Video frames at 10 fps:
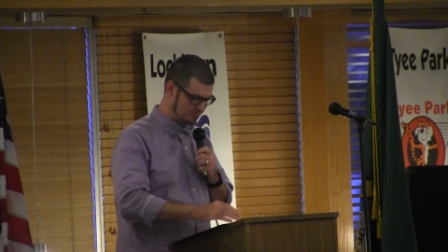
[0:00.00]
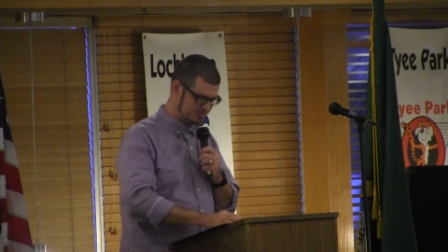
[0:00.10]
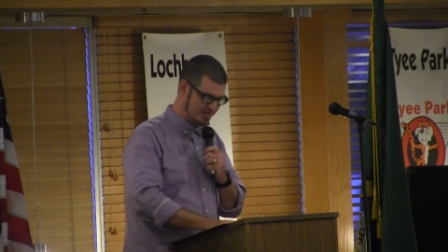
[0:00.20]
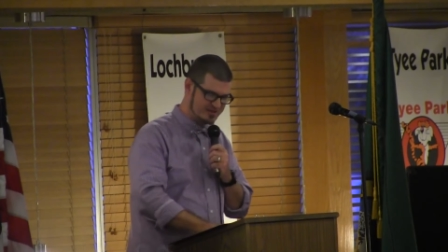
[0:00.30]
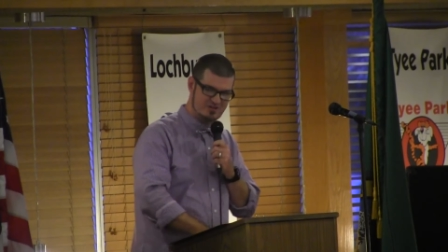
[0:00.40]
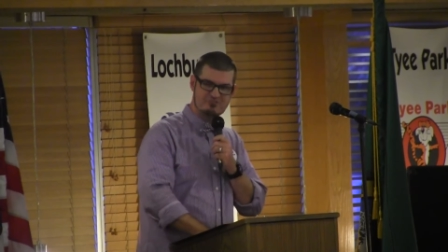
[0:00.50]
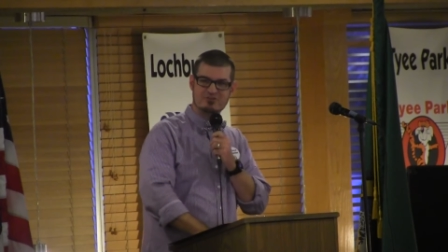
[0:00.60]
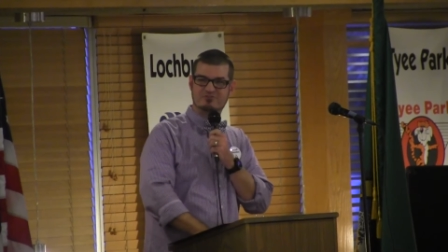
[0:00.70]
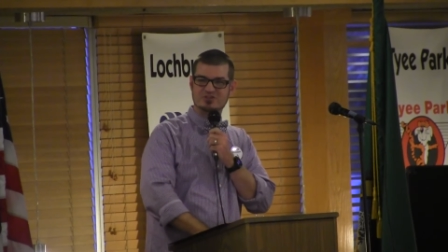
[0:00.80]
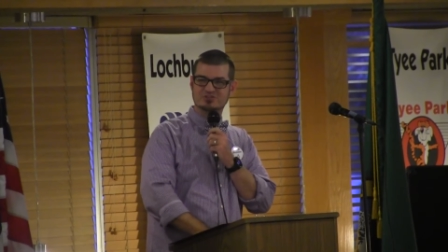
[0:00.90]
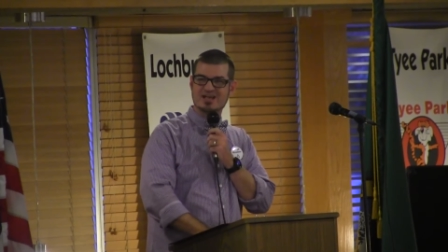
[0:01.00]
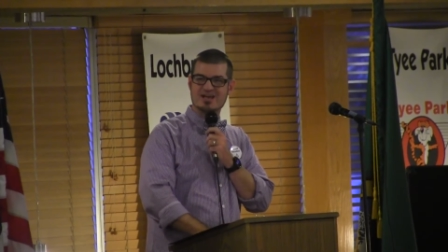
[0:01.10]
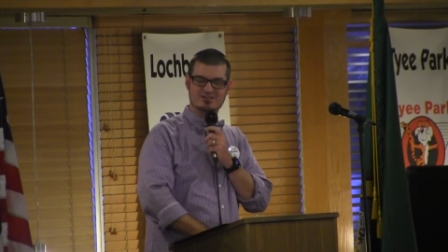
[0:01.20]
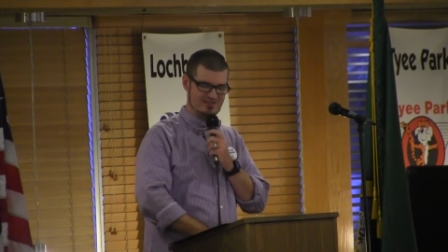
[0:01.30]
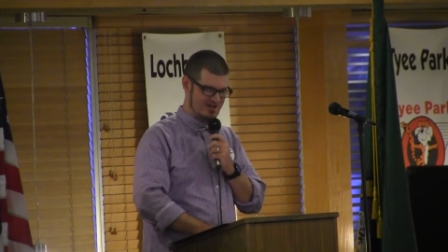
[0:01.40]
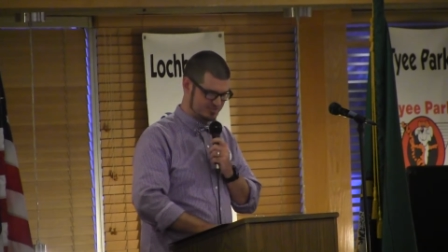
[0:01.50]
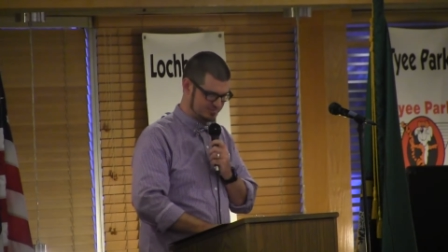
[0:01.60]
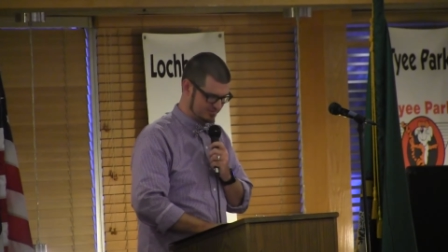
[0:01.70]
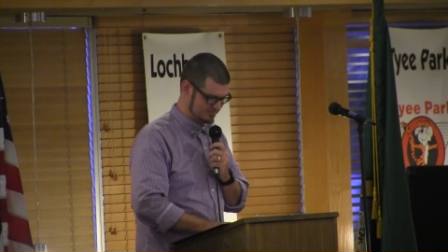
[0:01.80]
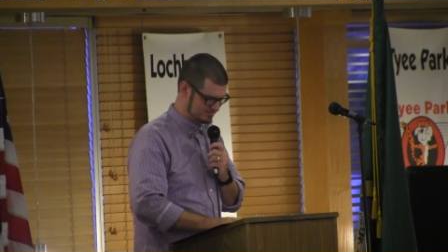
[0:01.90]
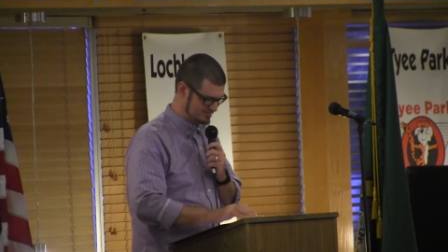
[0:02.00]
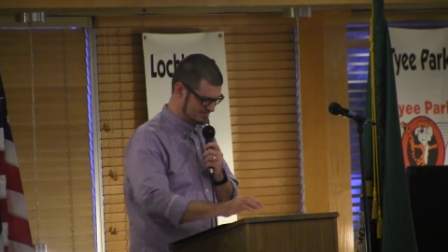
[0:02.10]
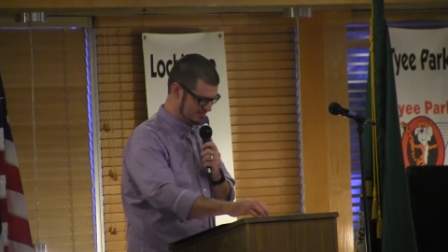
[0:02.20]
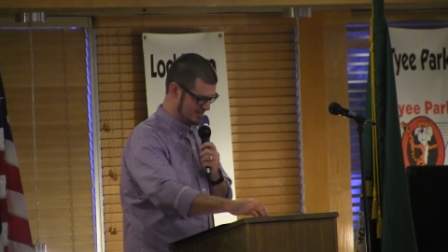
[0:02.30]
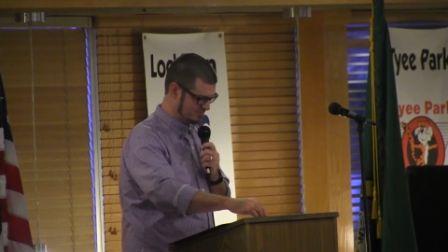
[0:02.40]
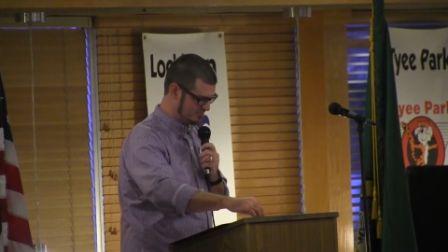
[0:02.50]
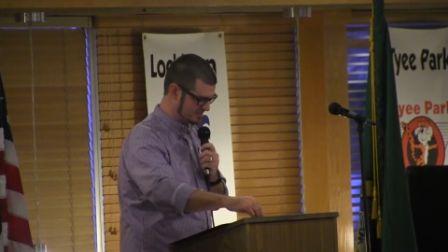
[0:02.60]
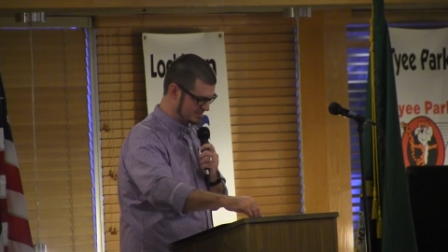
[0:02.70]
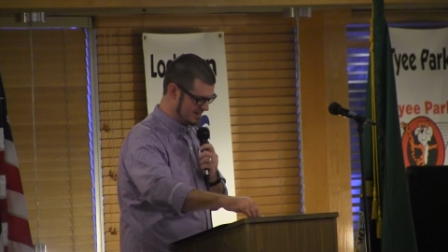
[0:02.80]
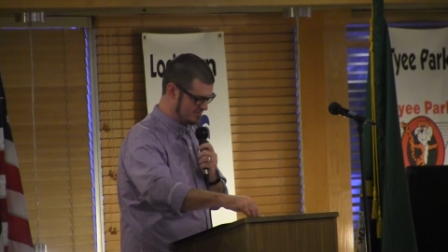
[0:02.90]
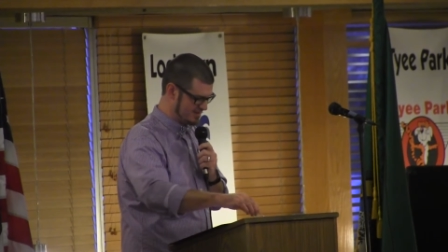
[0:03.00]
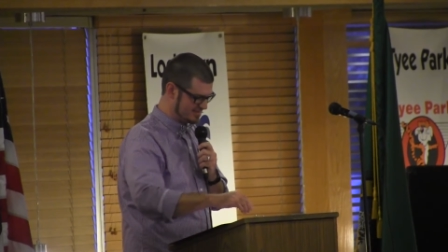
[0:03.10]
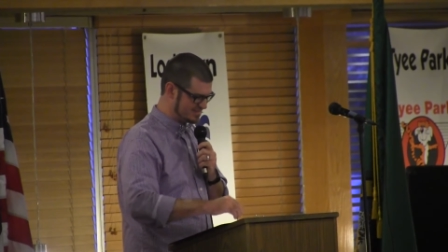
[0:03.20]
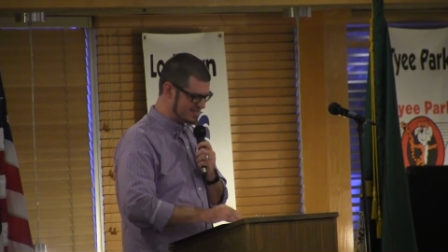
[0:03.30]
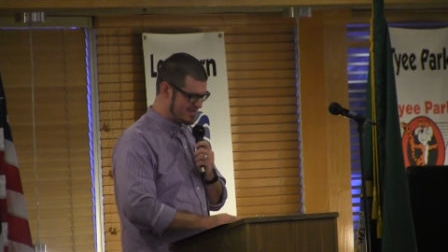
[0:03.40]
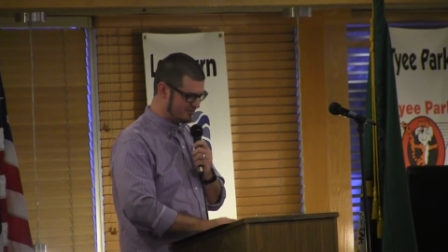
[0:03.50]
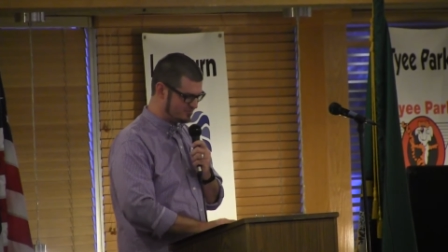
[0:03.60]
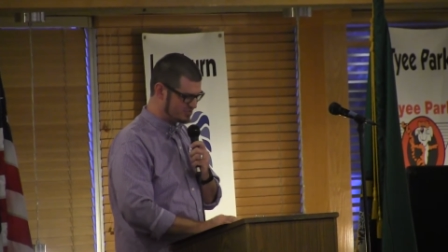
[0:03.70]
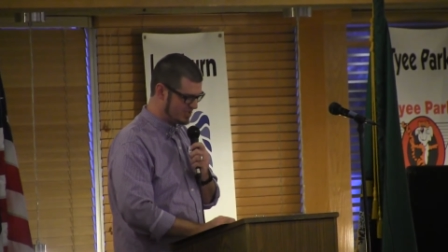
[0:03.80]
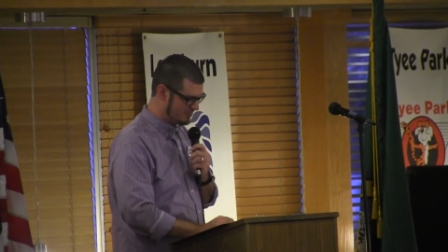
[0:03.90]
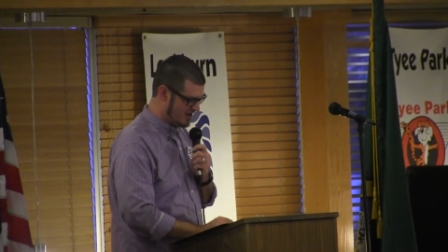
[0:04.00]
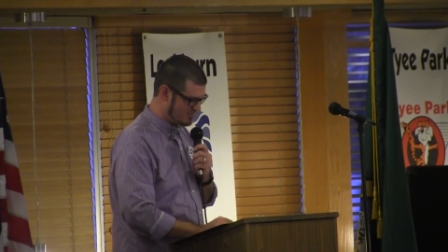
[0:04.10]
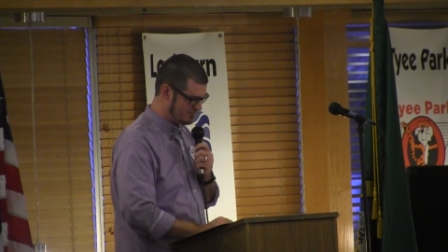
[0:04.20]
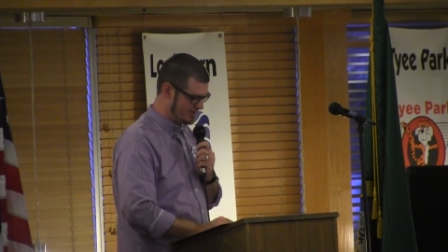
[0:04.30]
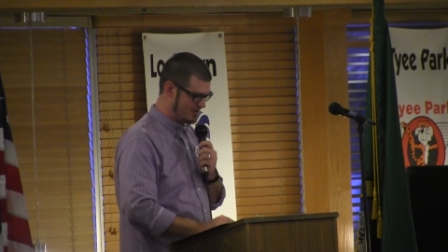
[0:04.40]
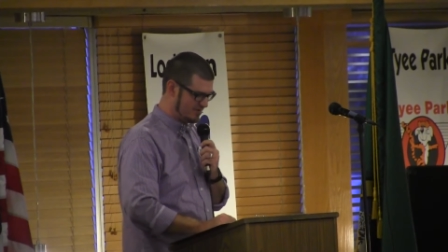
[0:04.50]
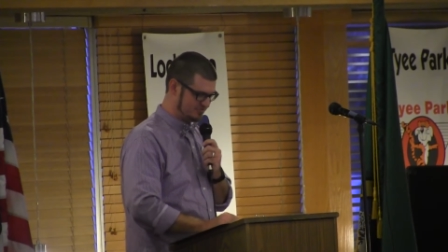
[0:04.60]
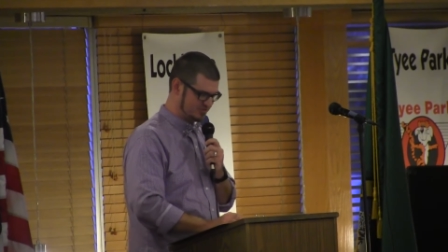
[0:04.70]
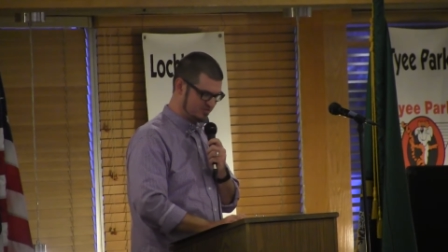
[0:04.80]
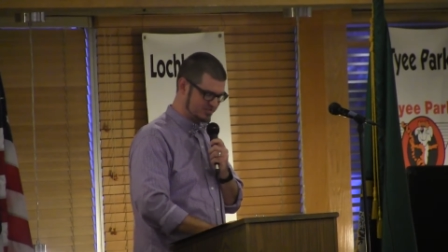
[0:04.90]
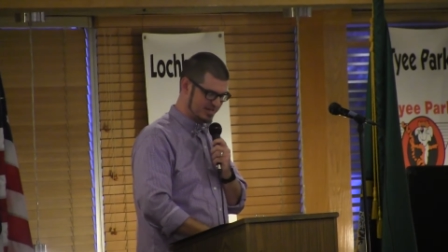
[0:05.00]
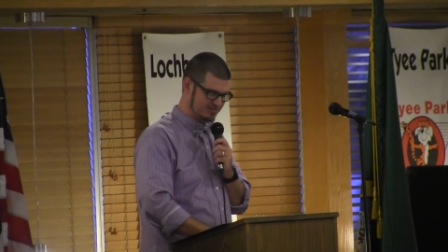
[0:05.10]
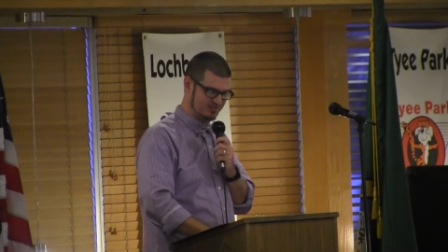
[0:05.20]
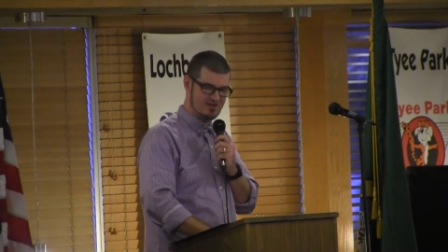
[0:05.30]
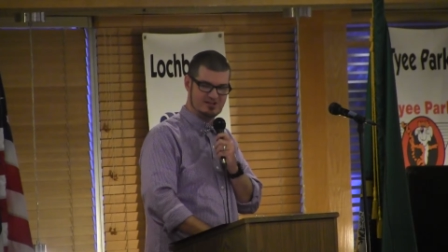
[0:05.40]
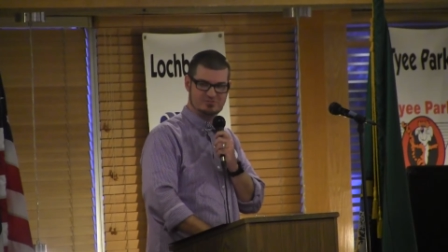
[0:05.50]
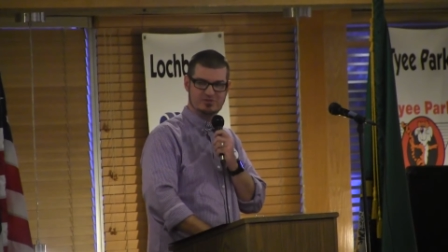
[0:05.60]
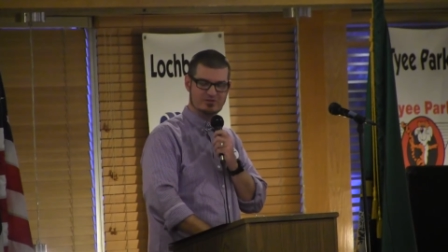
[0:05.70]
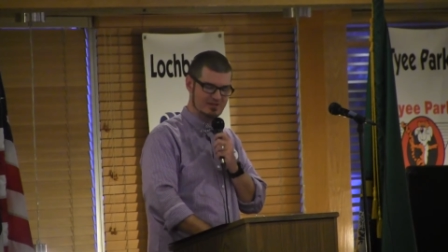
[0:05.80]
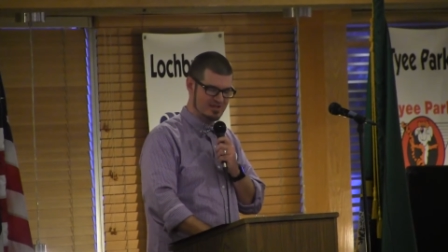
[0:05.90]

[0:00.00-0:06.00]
you, got, you have an official title at the hospital, Tim. I'm really excited about that. He's the interim chief operating officer at St. Clare Hospital.